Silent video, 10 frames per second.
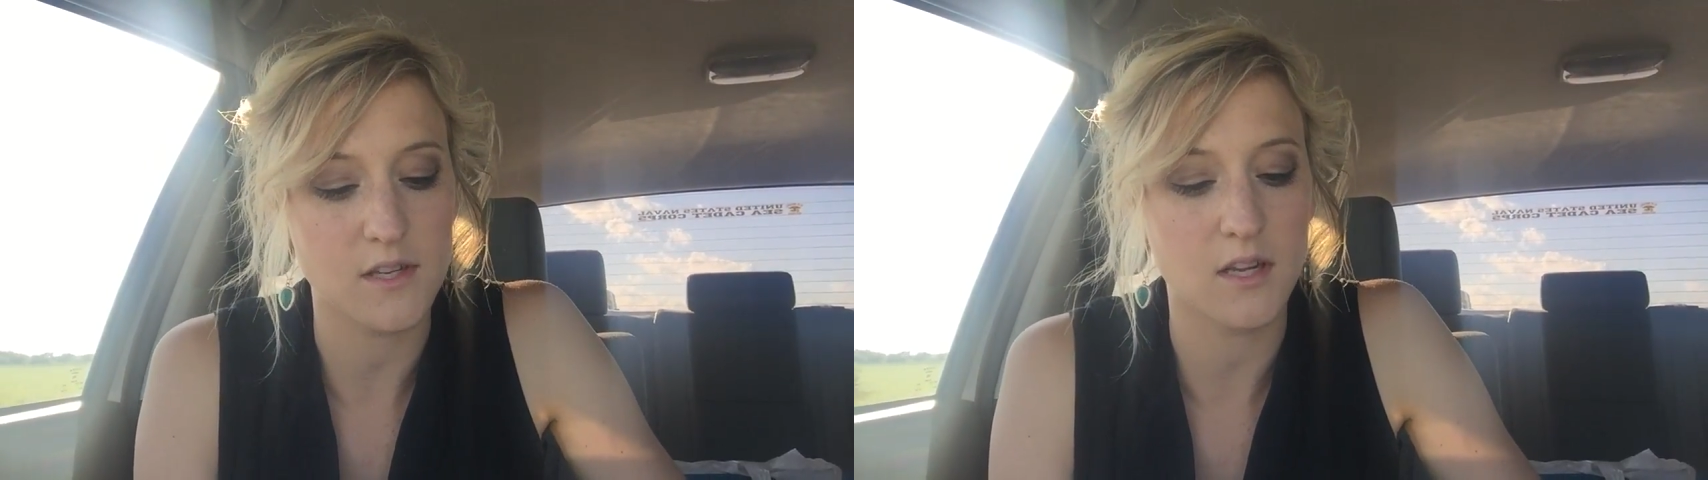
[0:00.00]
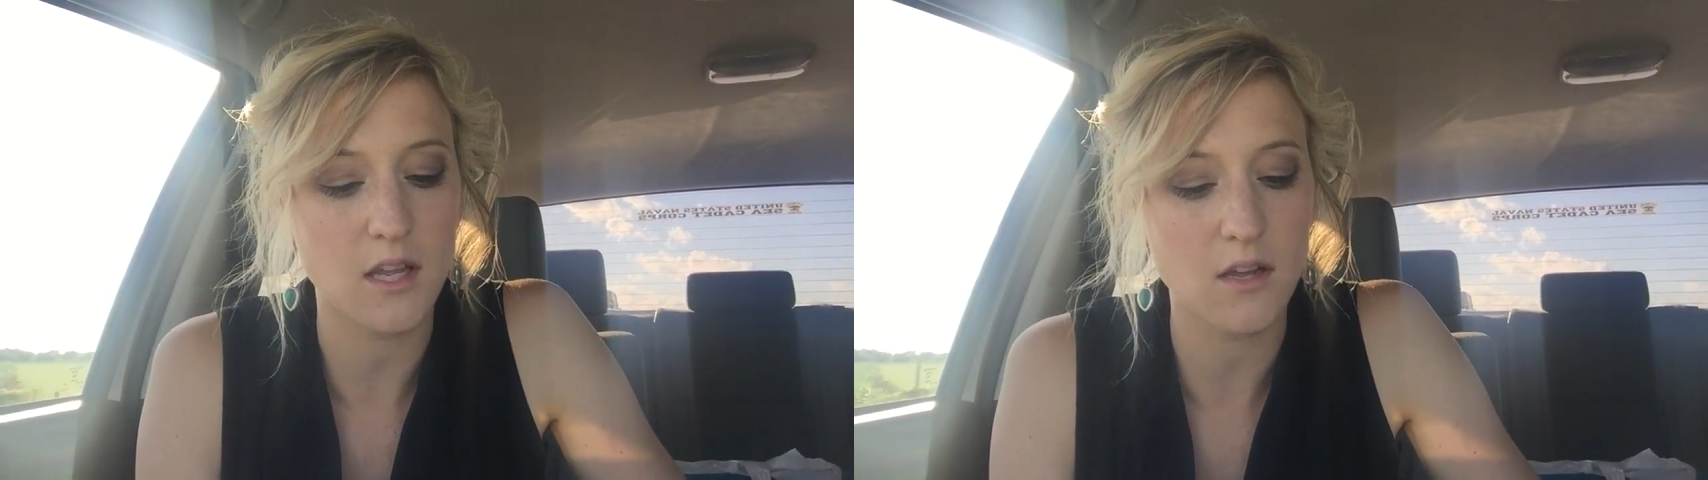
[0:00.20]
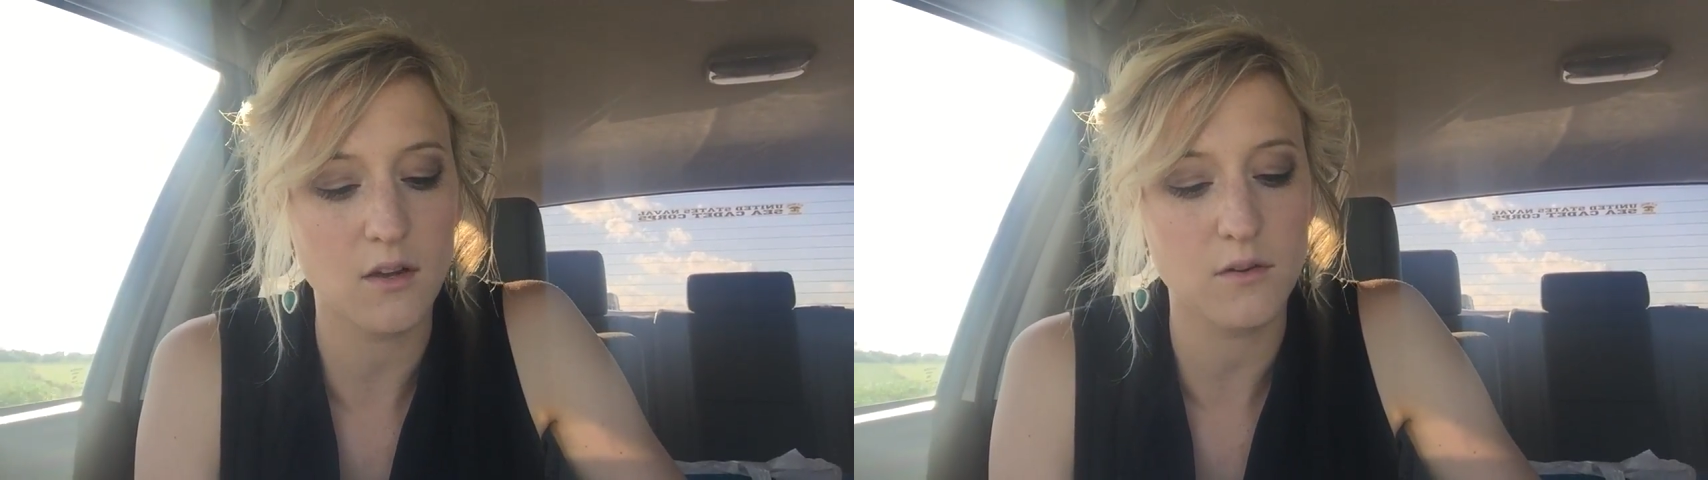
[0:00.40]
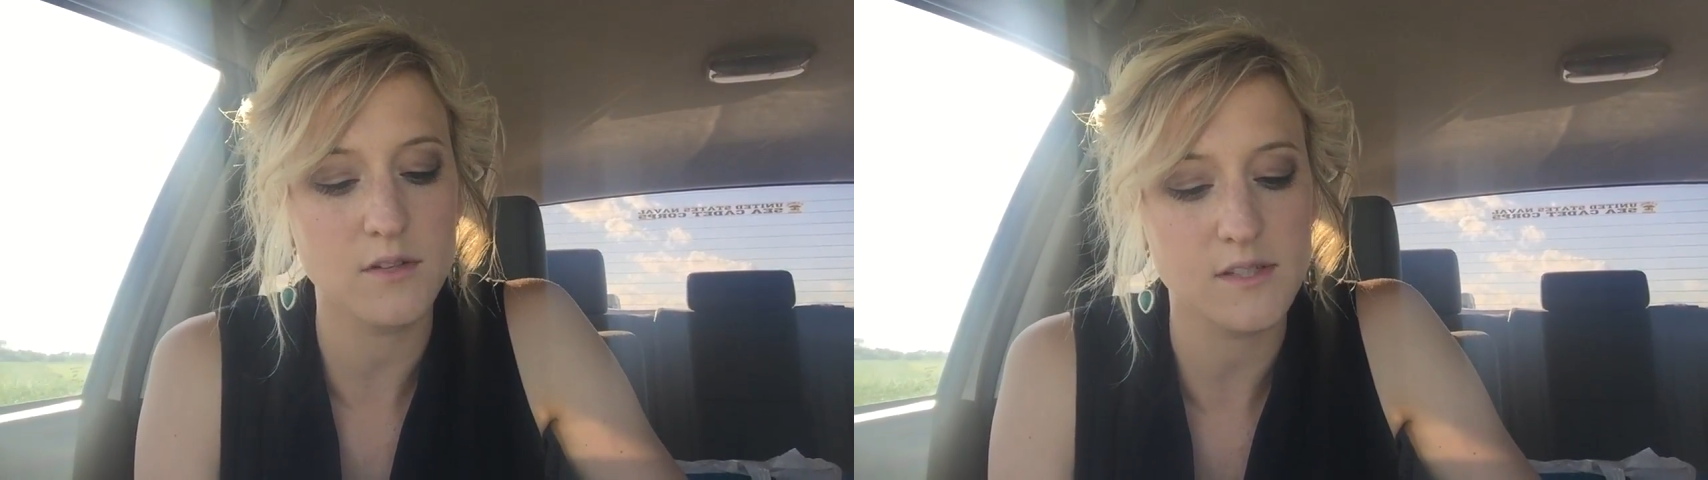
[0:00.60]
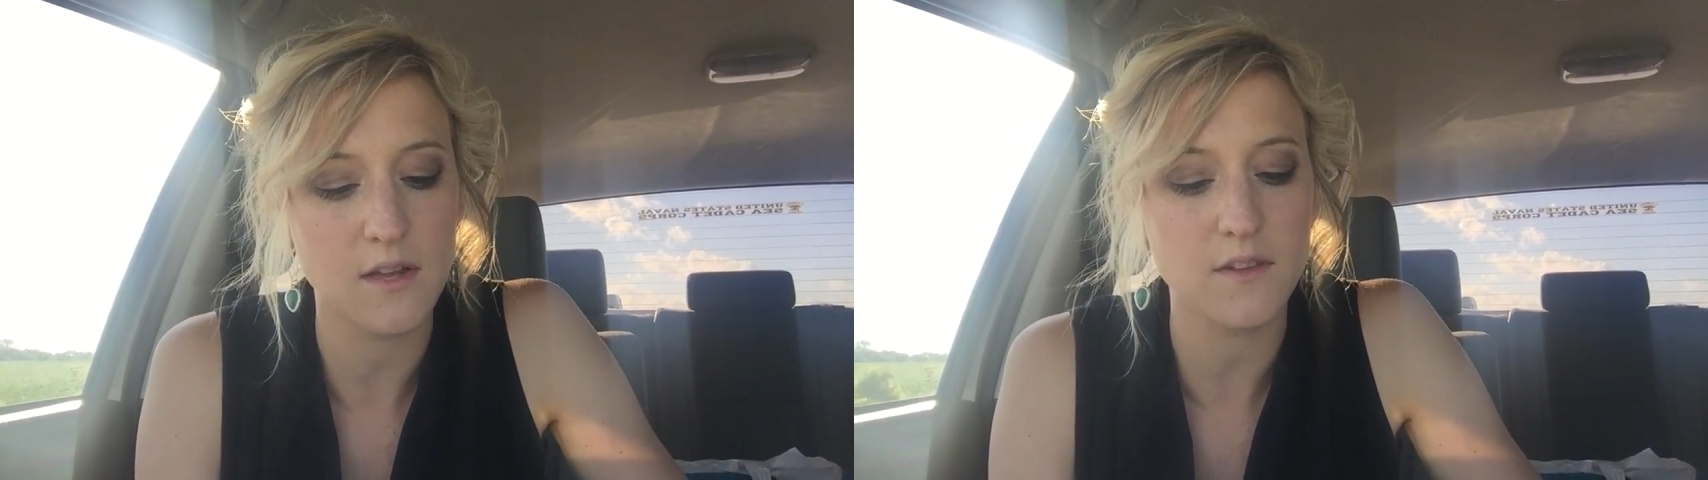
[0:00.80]
and he
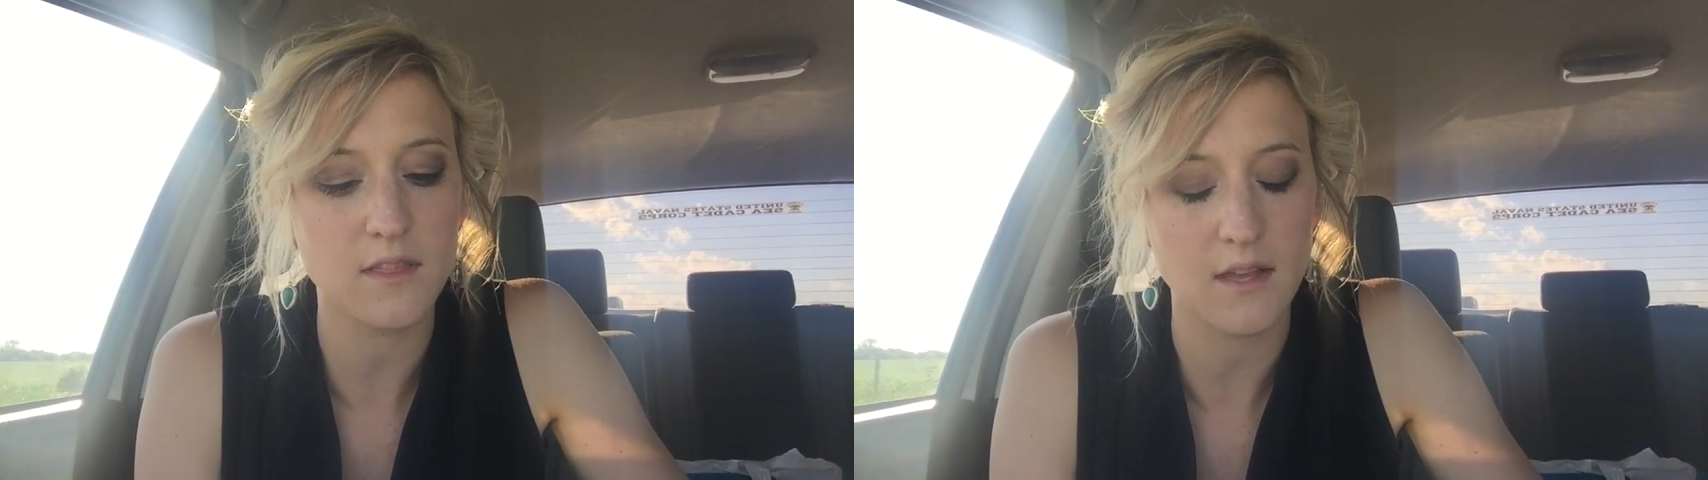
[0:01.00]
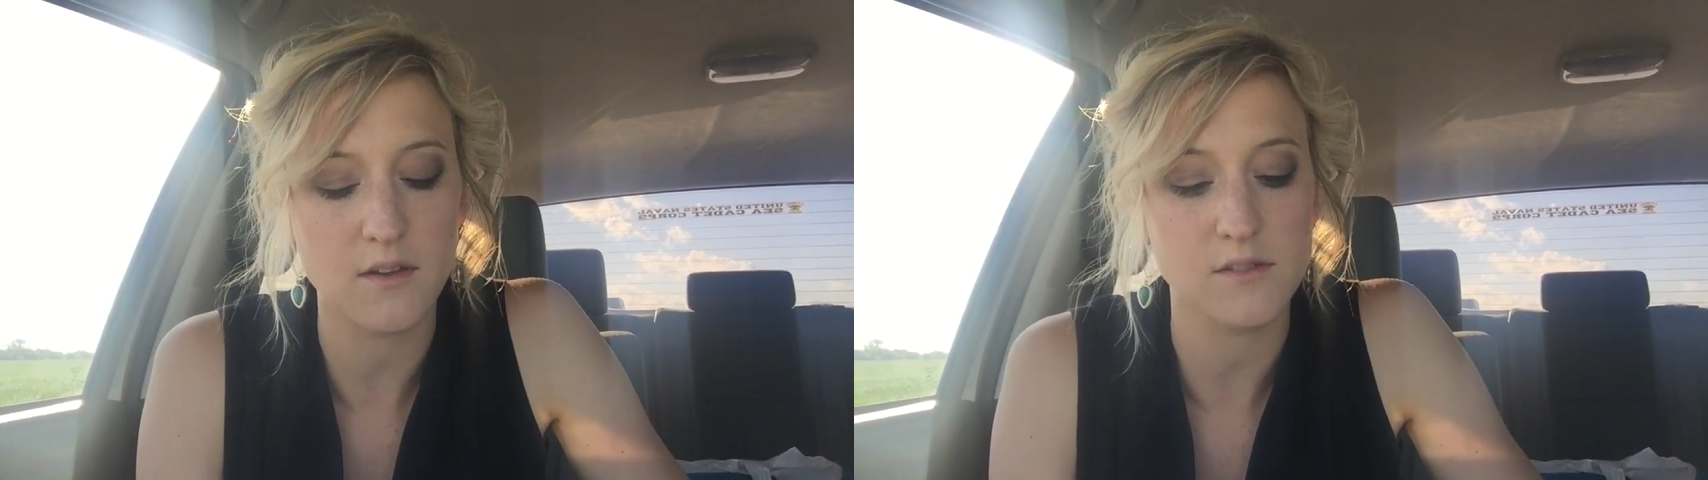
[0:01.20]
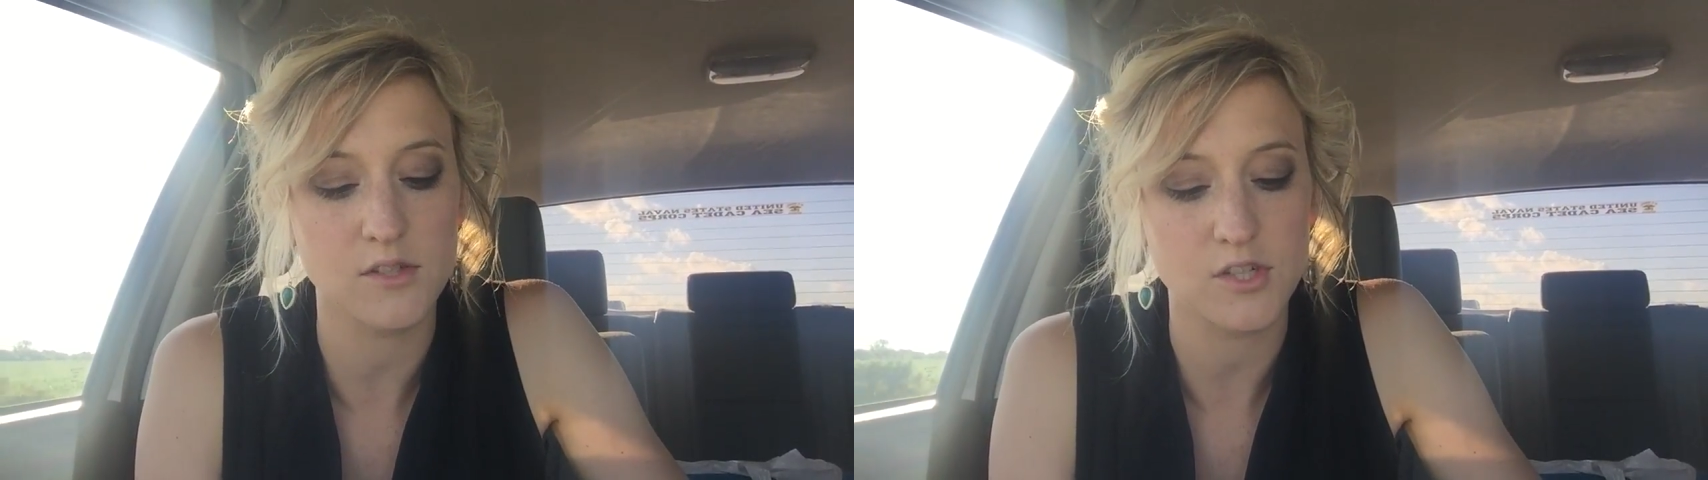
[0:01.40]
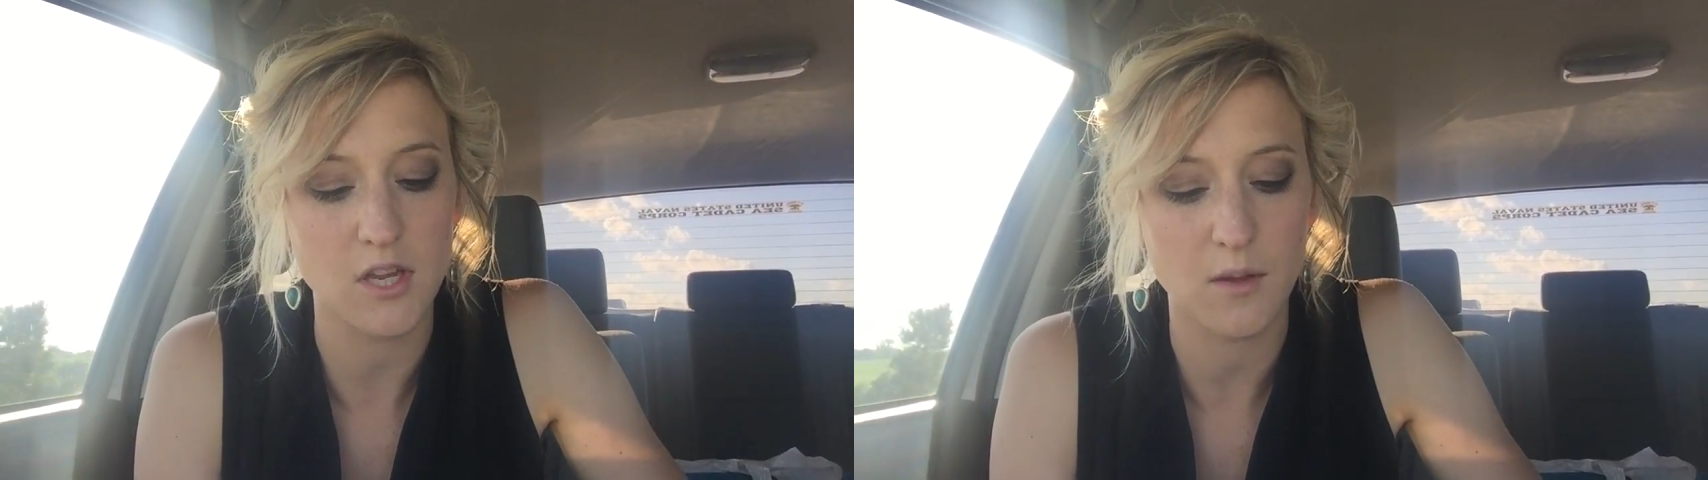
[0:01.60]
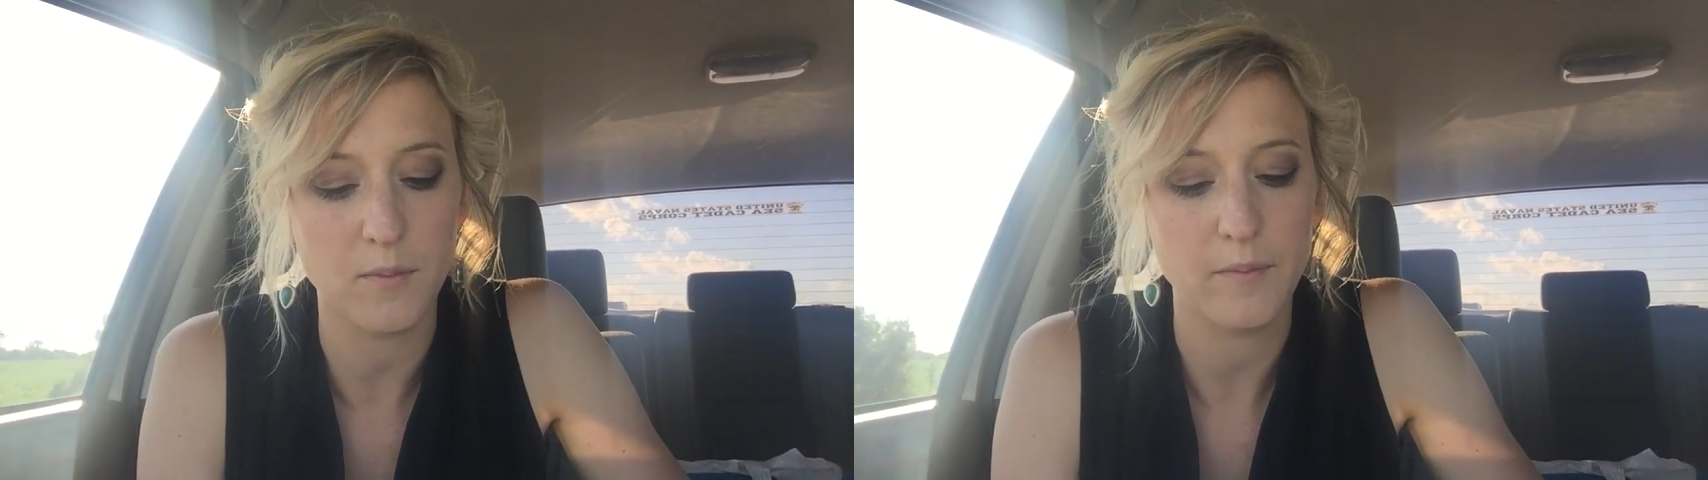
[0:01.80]
owned 7,000
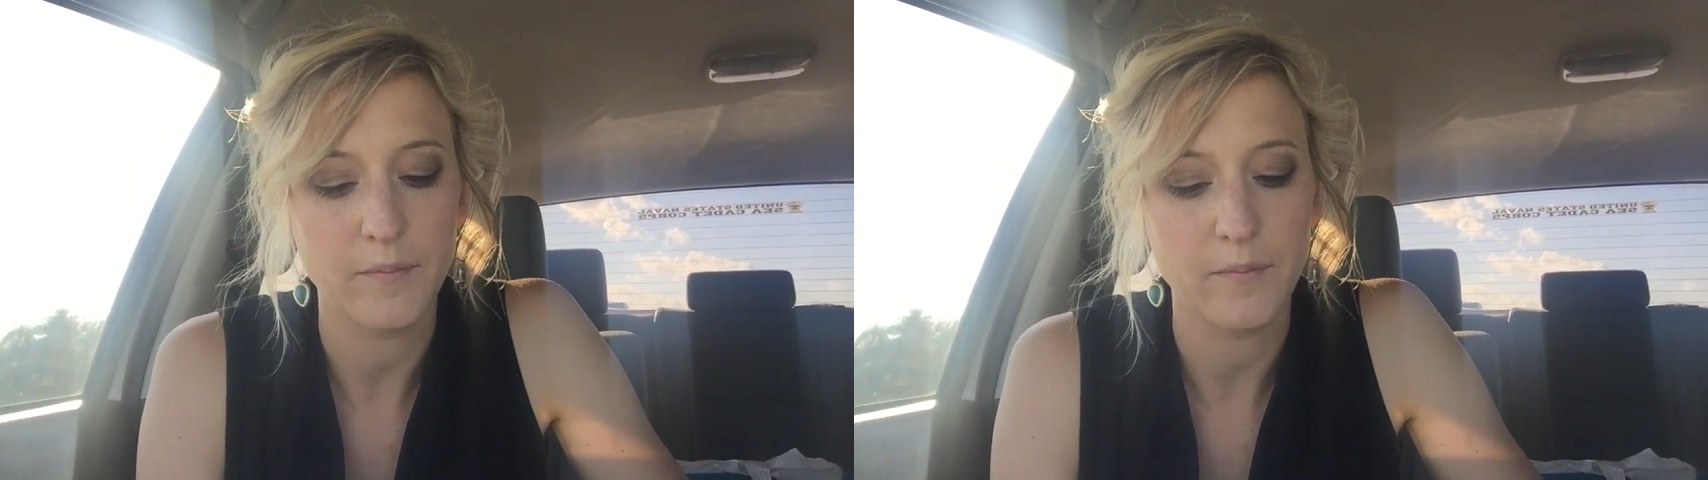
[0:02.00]
sheep,